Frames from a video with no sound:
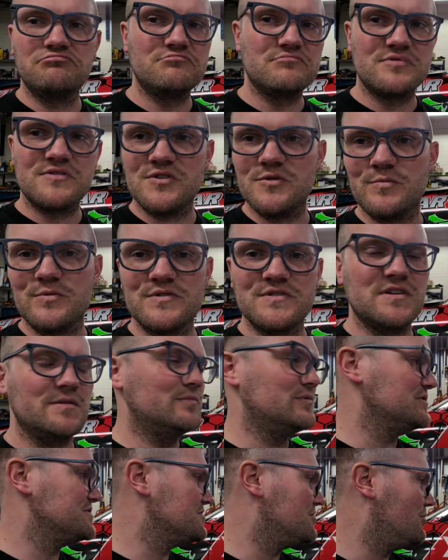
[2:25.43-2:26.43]
Super
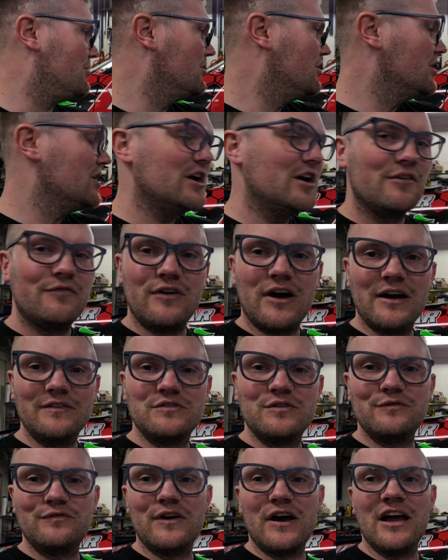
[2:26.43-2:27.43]
simple. So
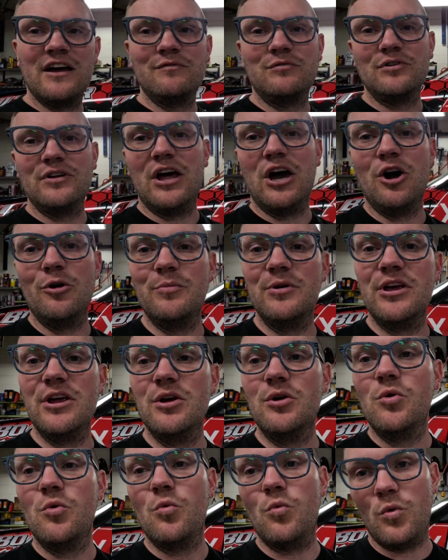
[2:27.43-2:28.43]
525 will now be
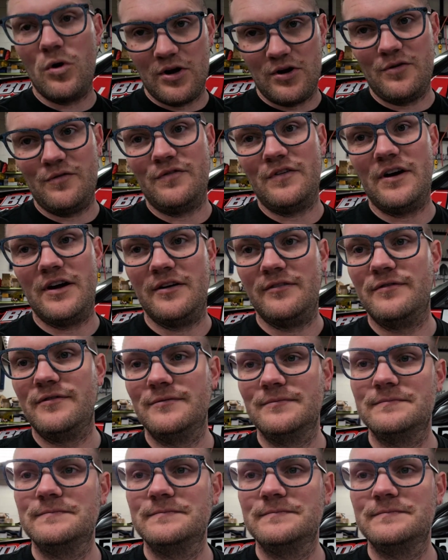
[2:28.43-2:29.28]
105.